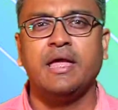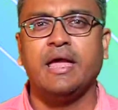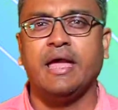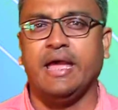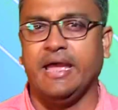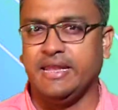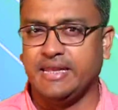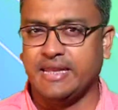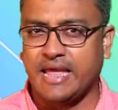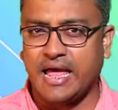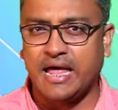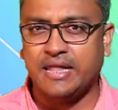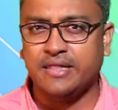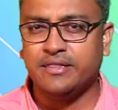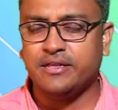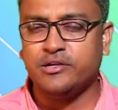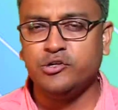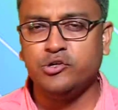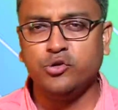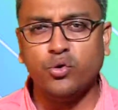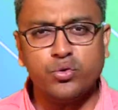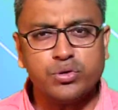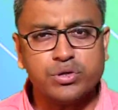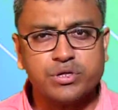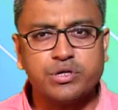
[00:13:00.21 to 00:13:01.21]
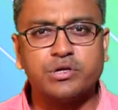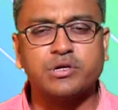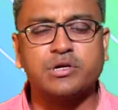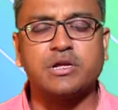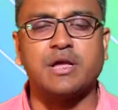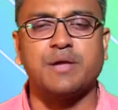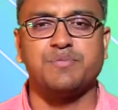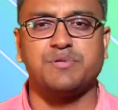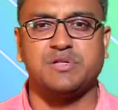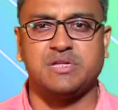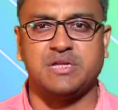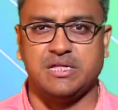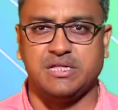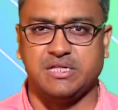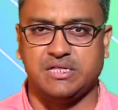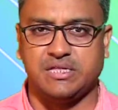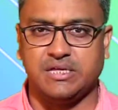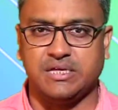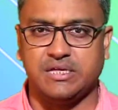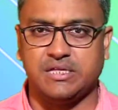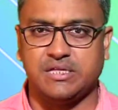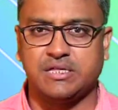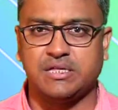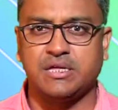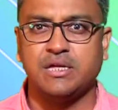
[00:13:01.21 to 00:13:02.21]
and under no
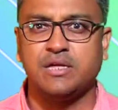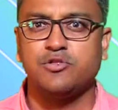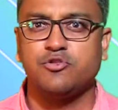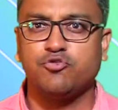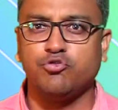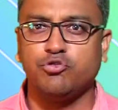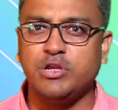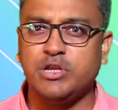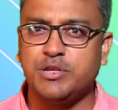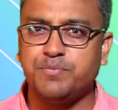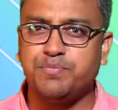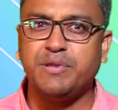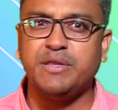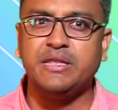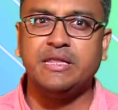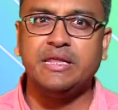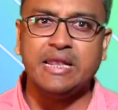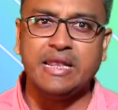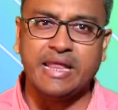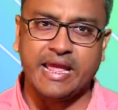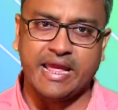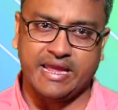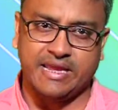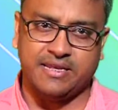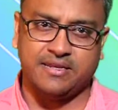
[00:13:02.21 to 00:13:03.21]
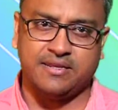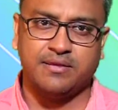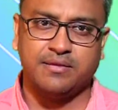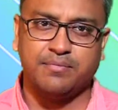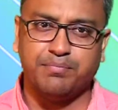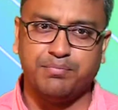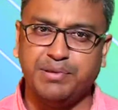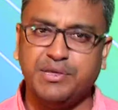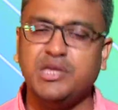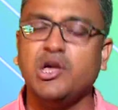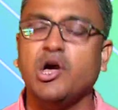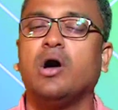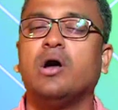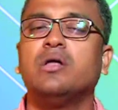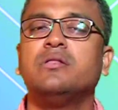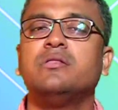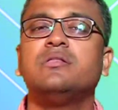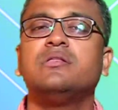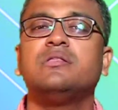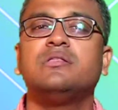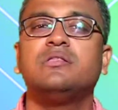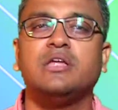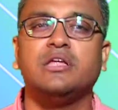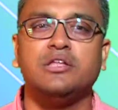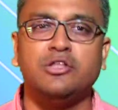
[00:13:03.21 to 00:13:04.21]
circumstances should it be delayed
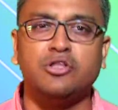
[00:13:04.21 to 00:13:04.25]
beyond the